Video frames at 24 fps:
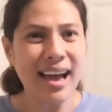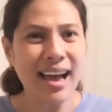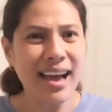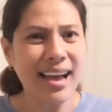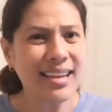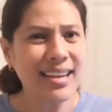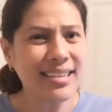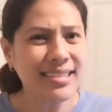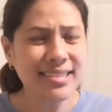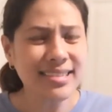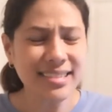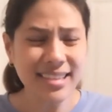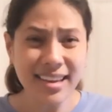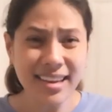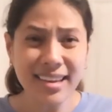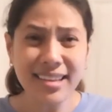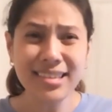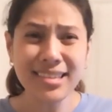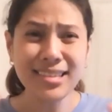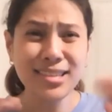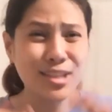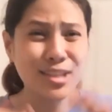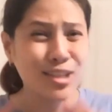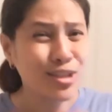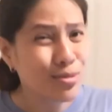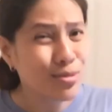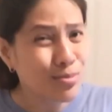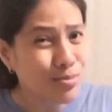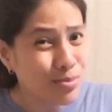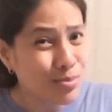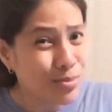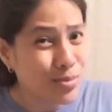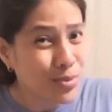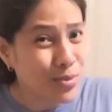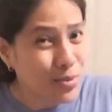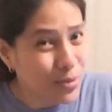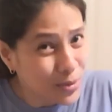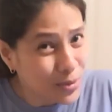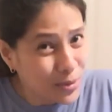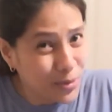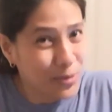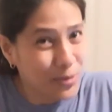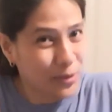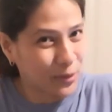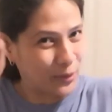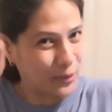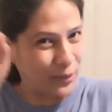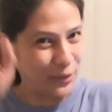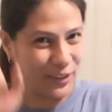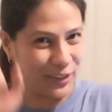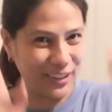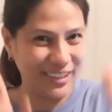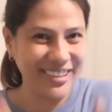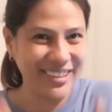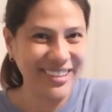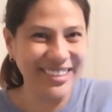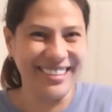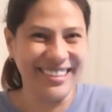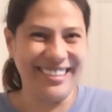as in smooth.